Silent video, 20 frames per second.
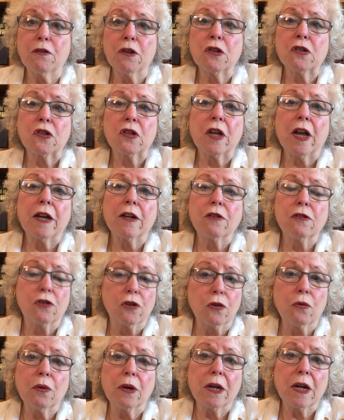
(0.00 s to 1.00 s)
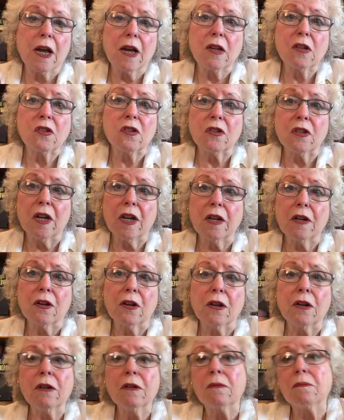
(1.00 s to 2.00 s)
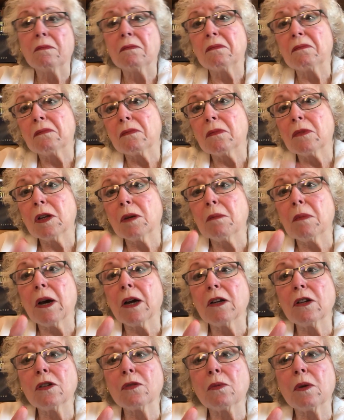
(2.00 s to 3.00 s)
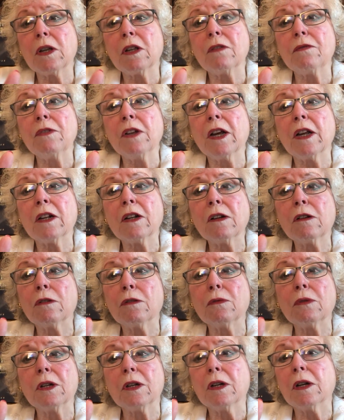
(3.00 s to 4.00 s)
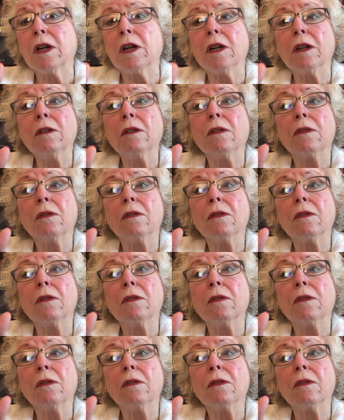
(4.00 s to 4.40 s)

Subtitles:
you said do it as needed, you might as well have not included it in